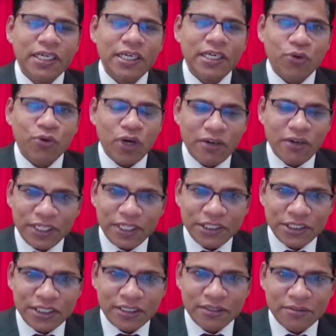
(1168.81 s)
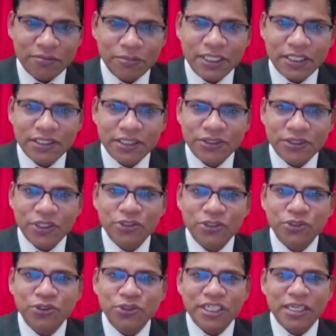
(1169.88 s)
qualification because you are new to
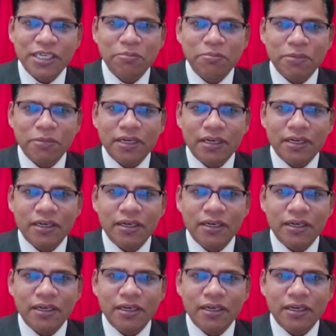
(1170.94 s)
AML